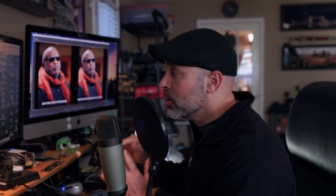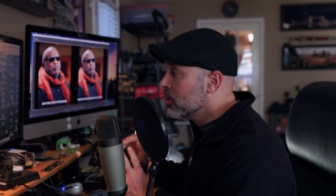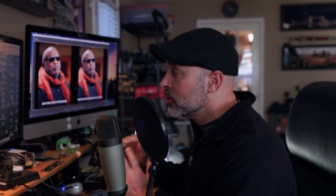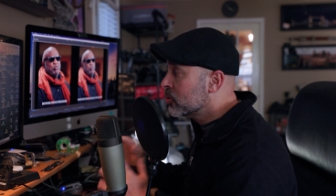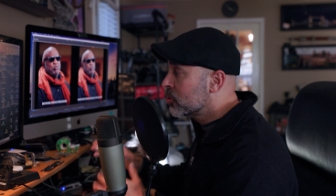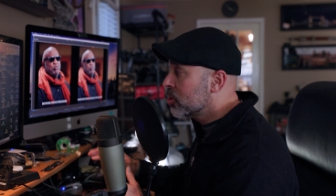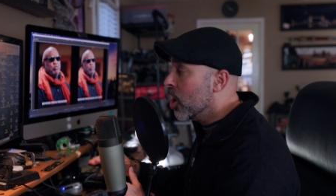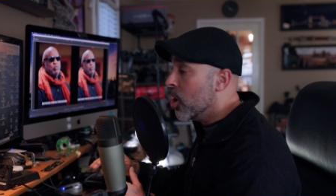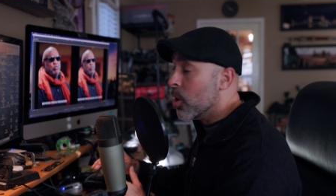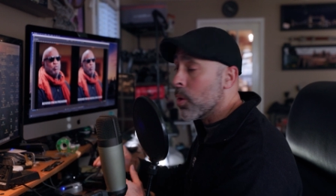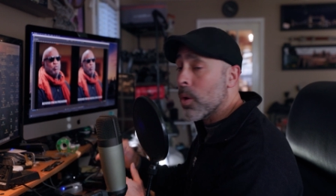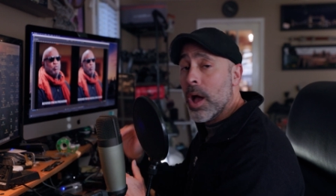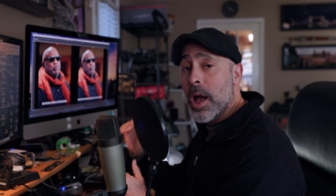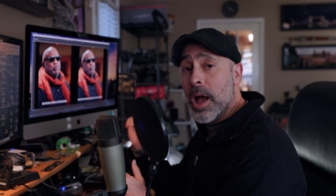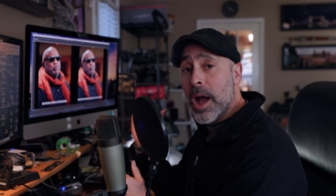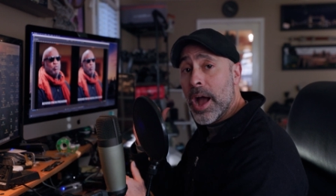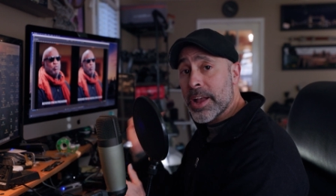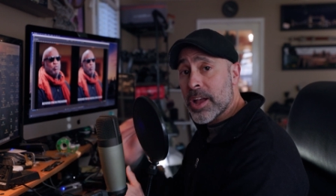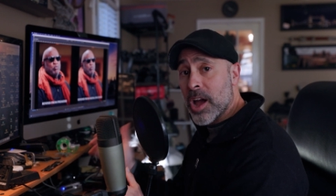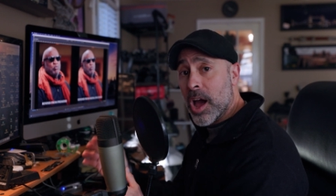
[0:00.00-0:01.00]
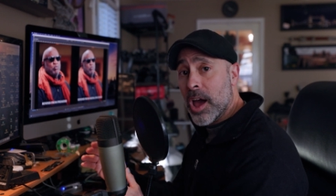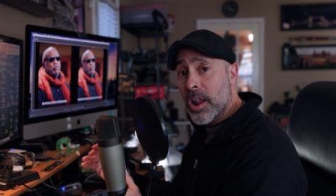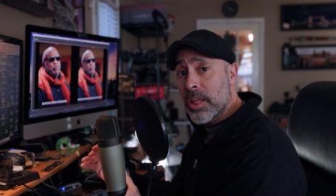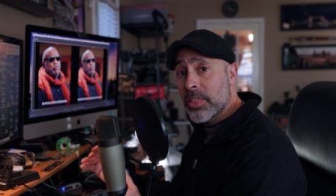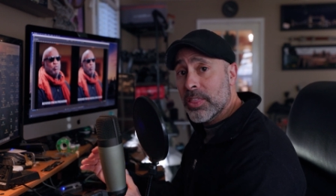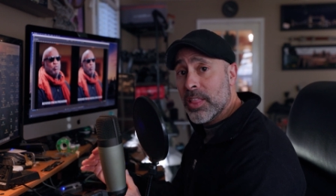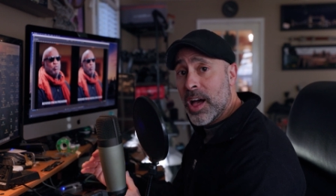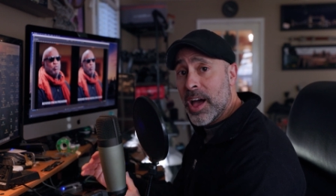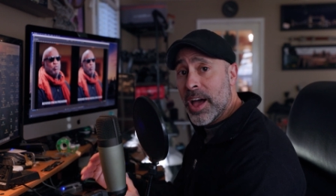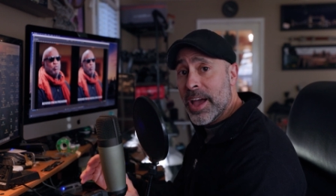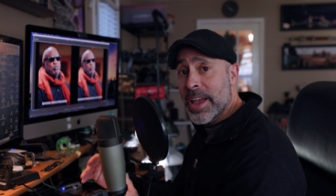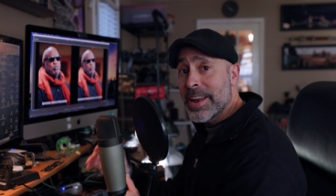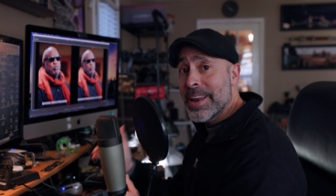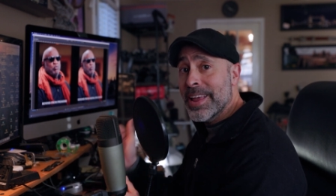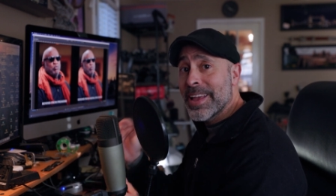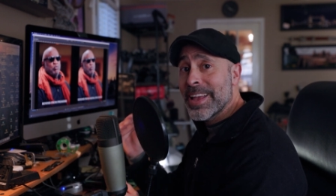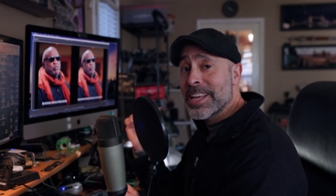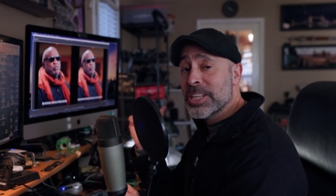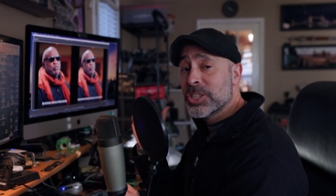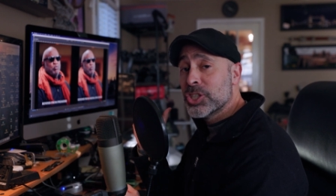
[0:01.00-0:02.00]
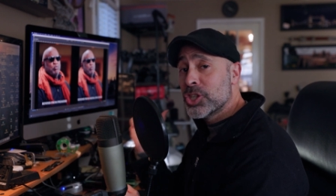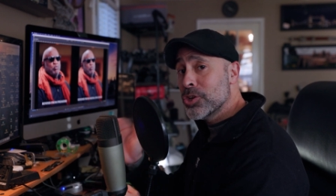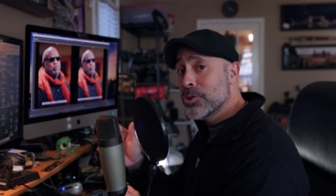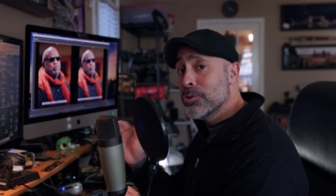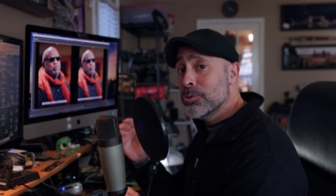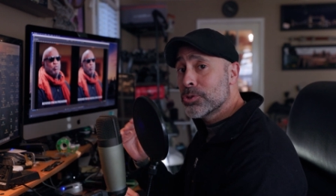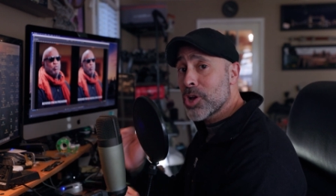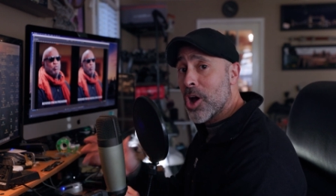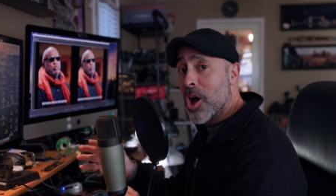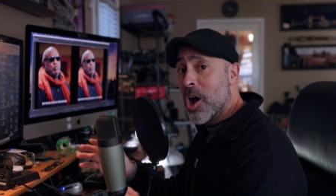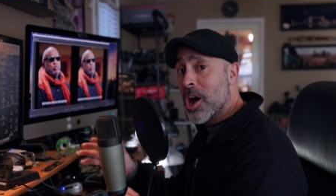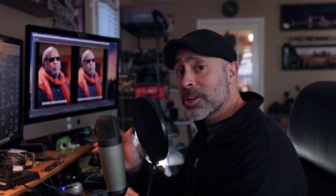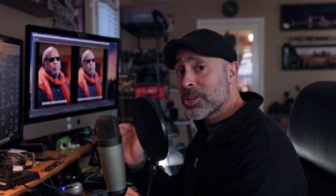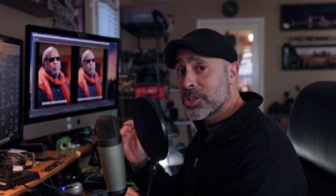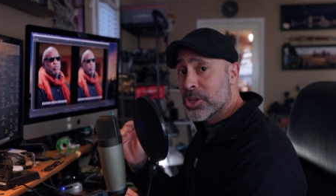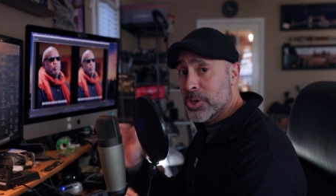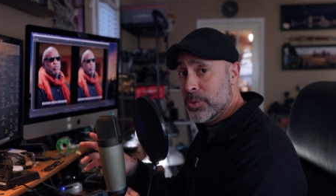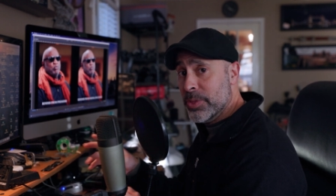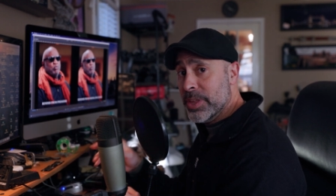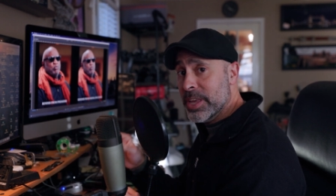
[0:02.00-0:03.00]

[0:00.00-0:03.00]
So I got online to talk to